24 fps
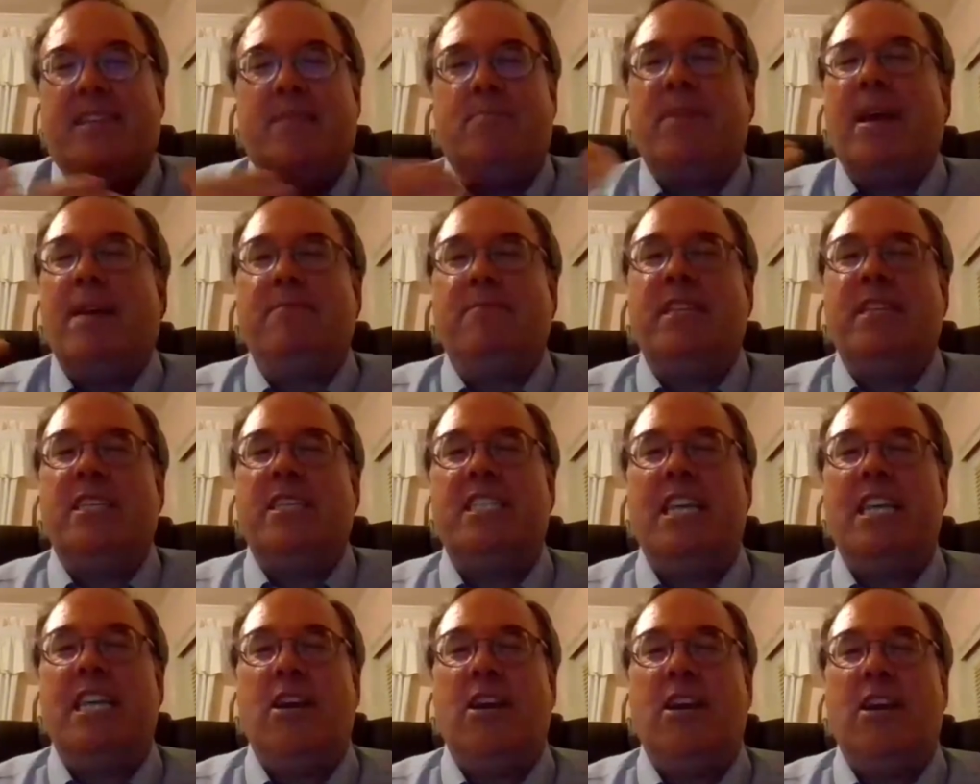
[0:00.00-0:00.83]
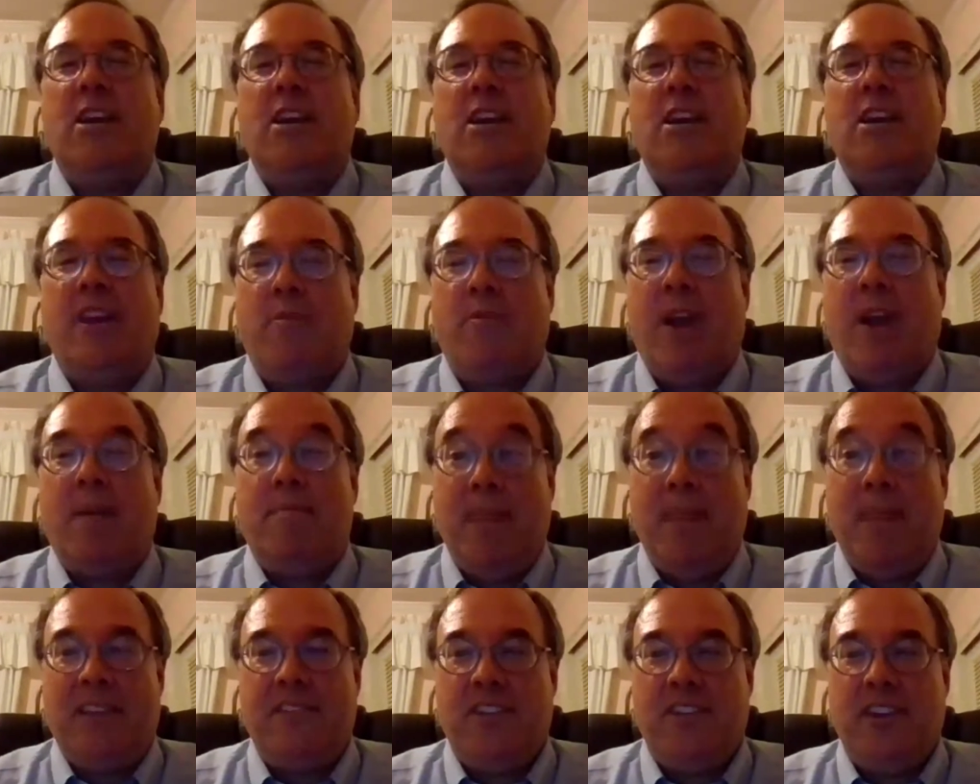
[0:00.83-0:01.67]
sometimes it's just hearing the
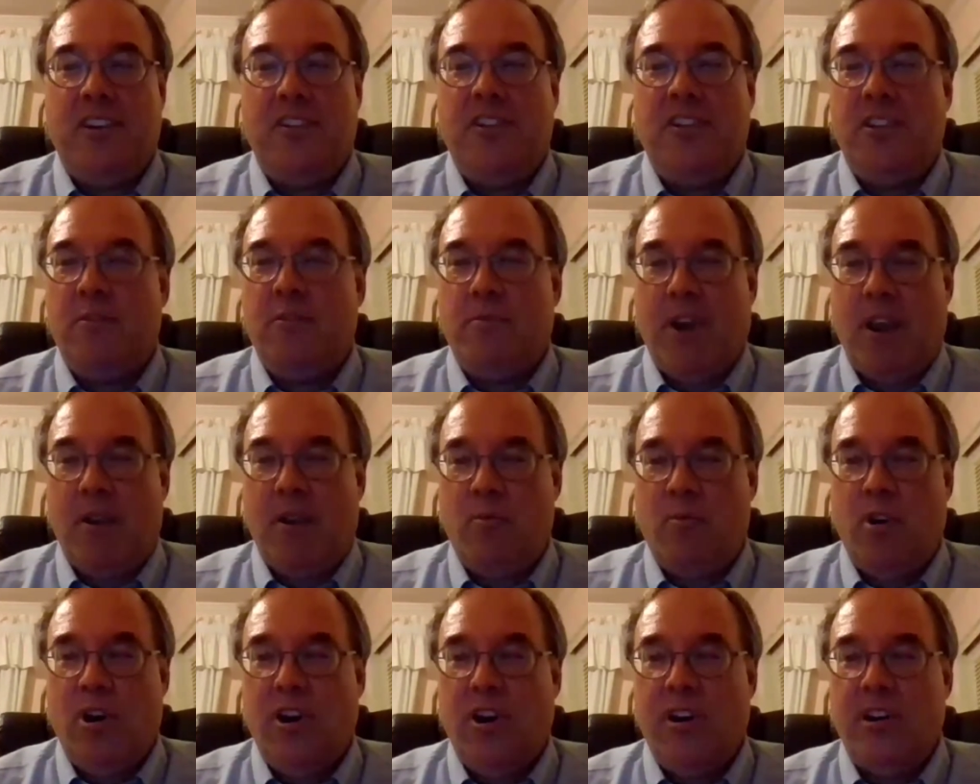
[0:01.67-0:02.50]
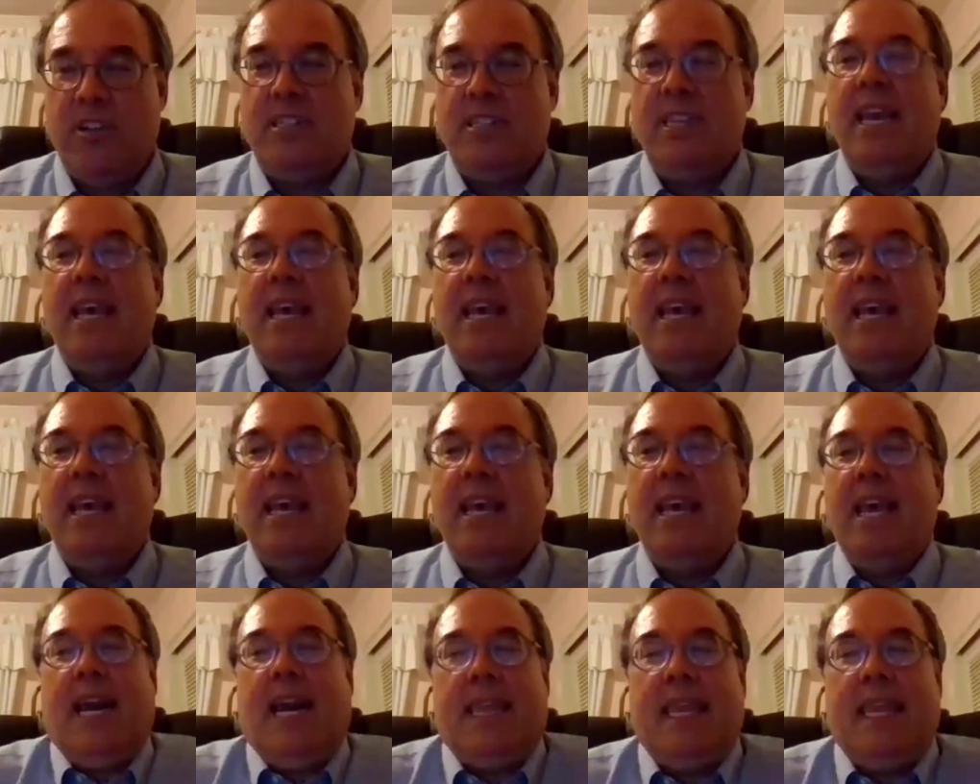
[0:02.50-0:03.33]
right message and the right words.
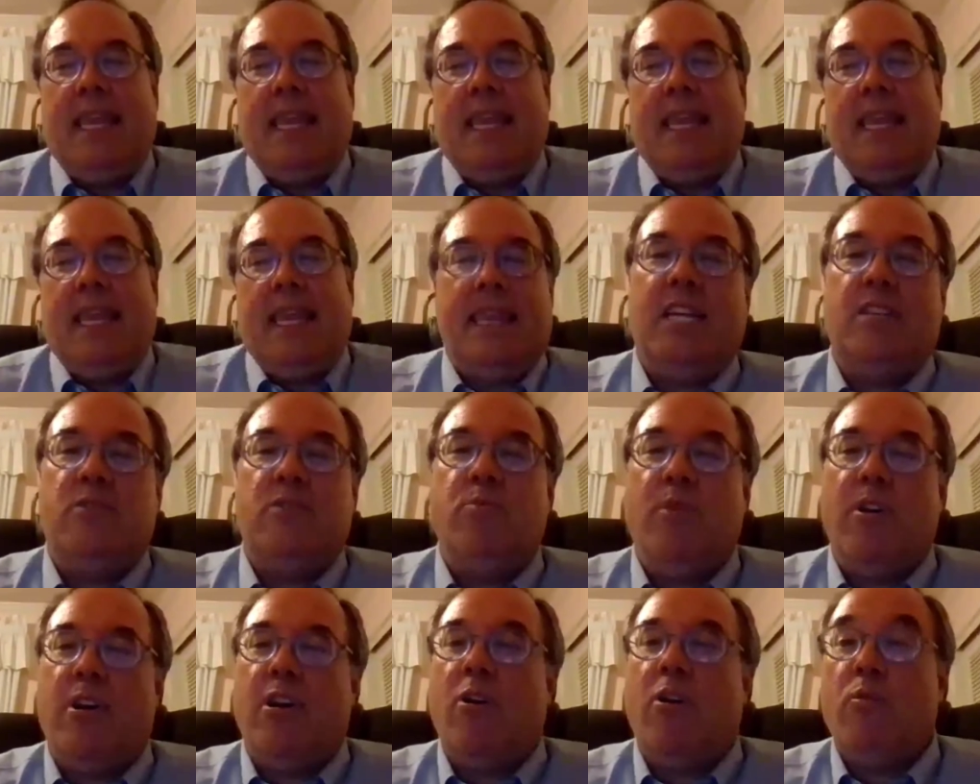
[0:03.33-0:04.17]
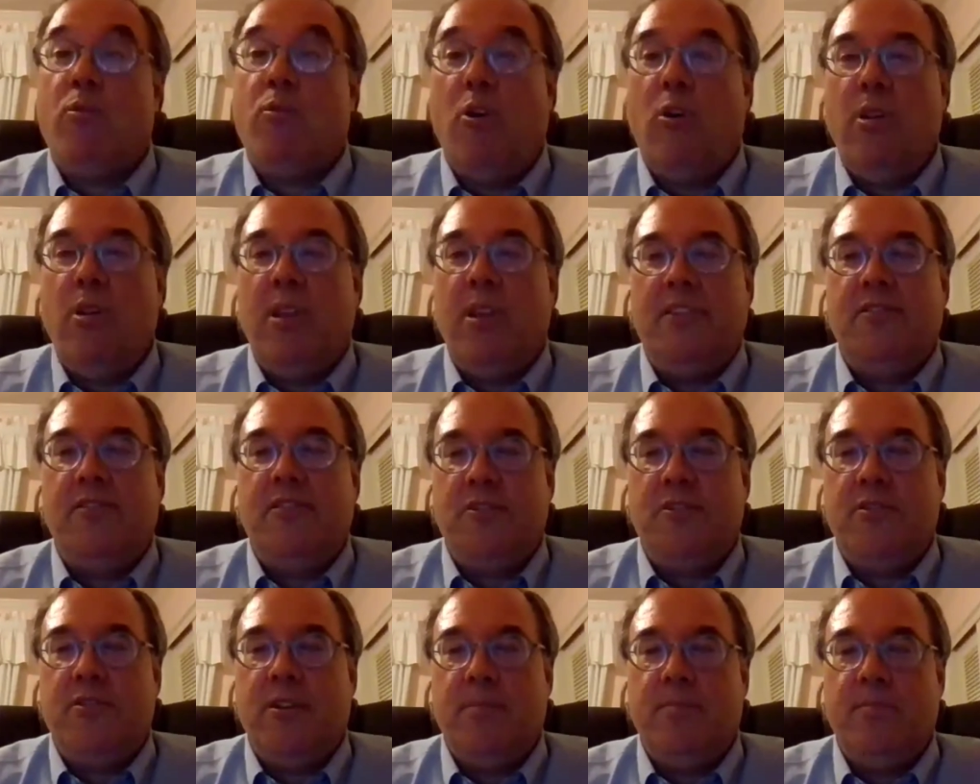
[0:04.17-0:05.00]
And I think that that's what our role
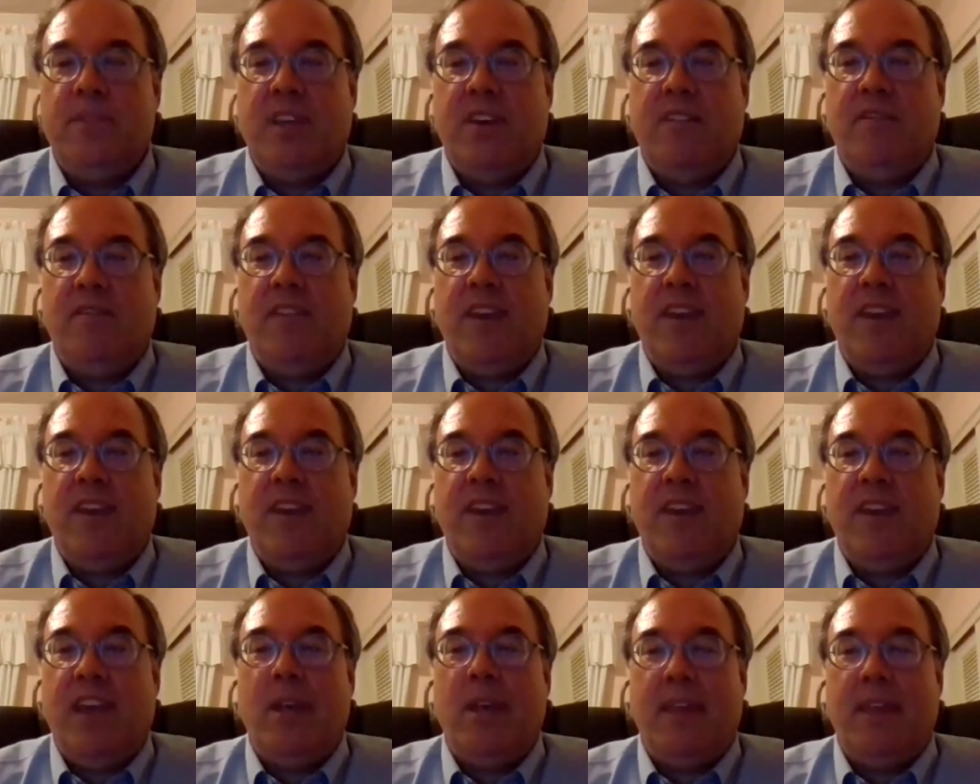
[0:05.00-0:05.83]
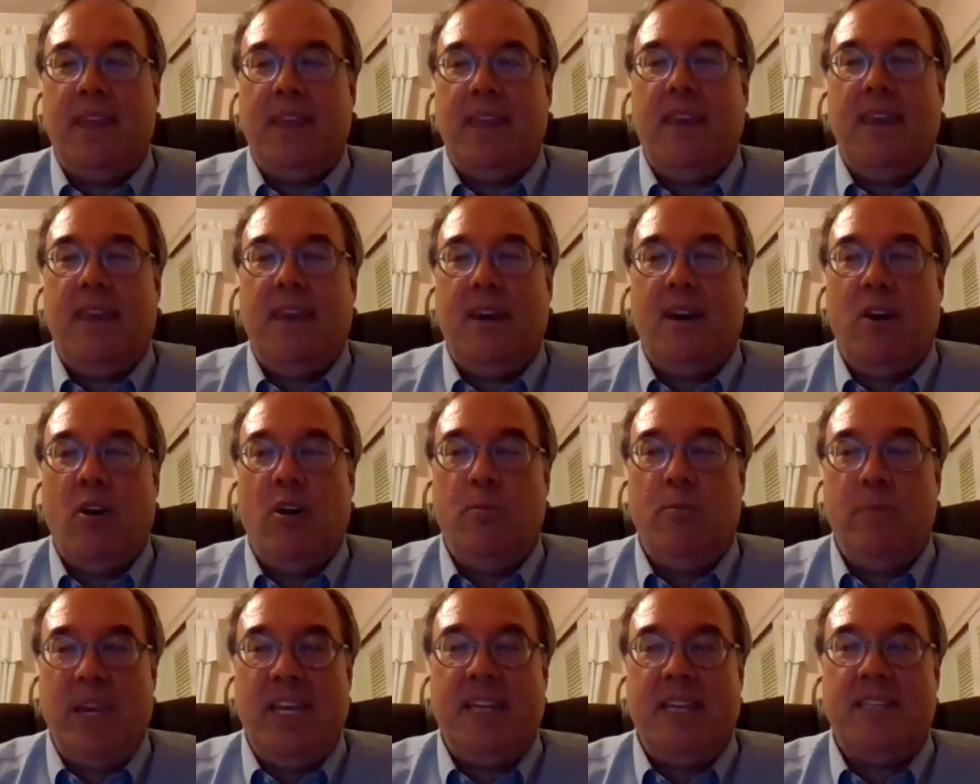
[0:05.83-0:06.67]
is in terms of helping the
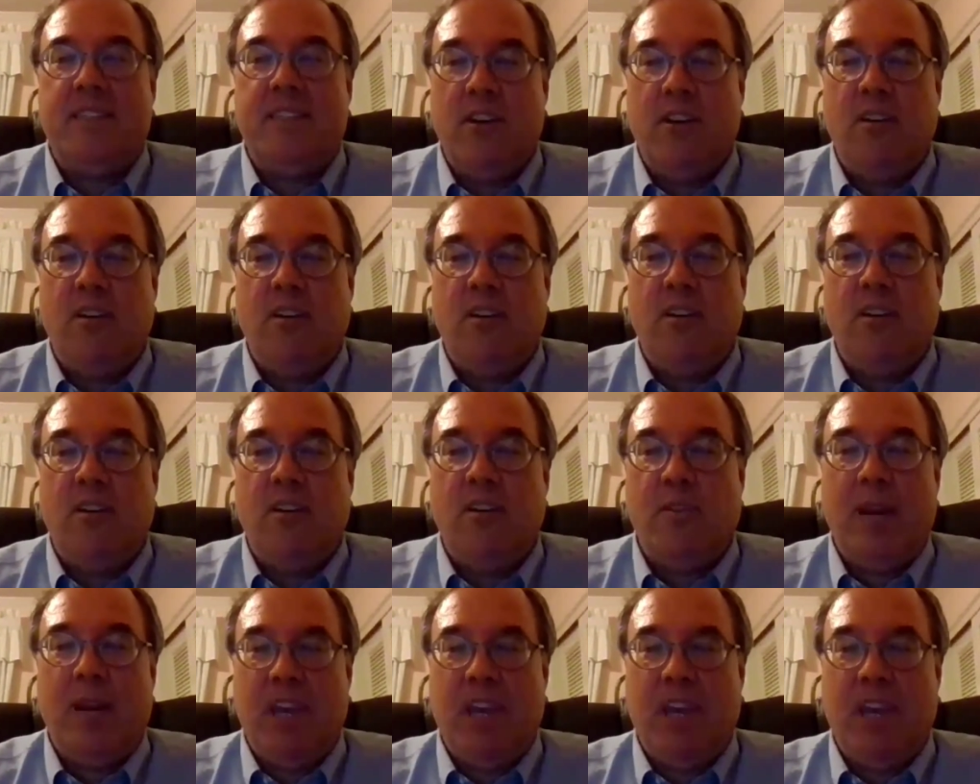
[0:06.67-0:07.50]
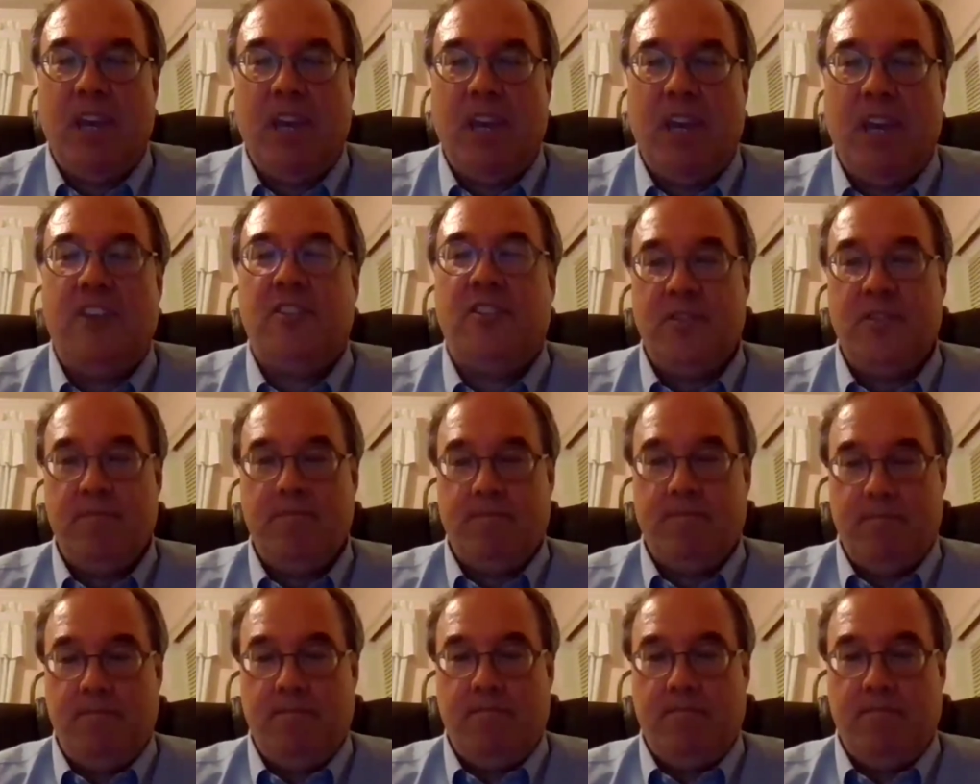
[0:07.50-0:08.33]
obese and overweight
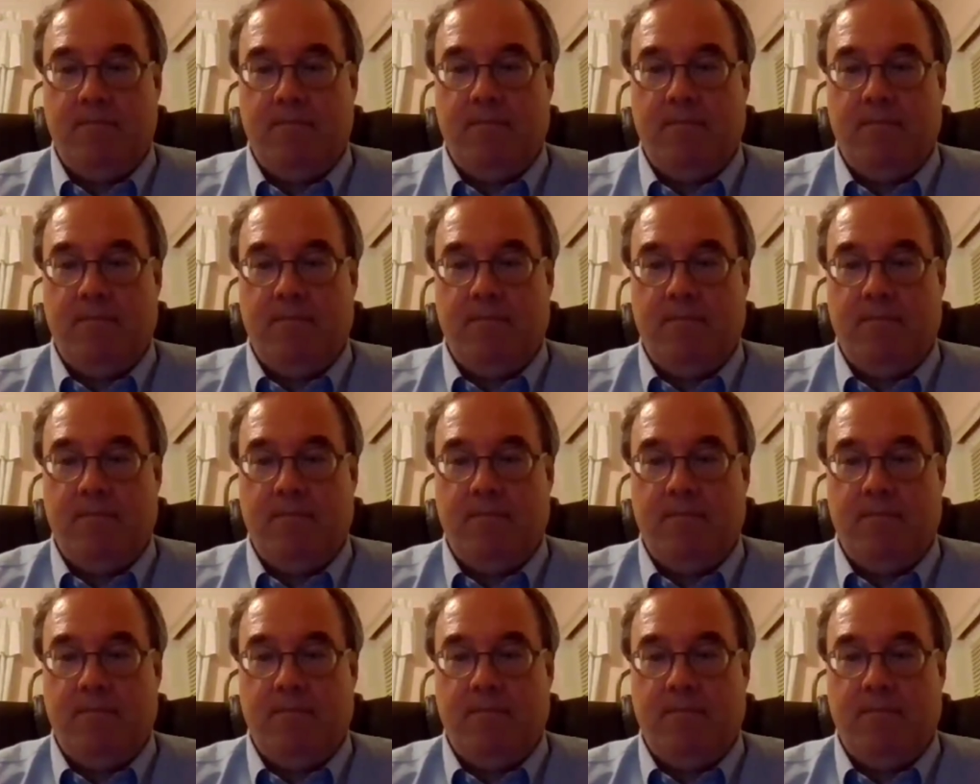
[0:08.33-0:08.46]
patients.